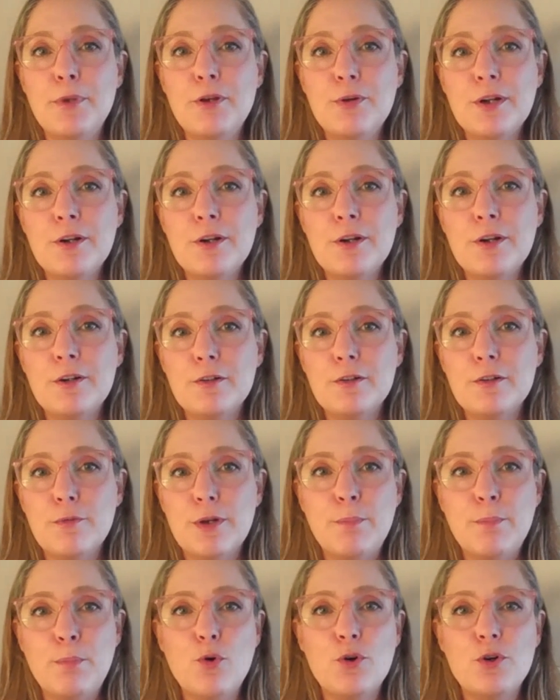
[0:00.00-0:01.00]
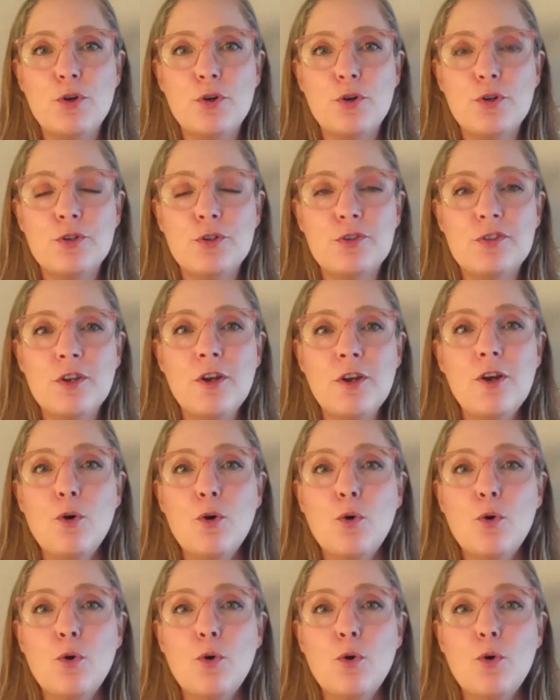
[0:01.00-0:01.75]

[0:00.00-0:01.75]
empirical reports,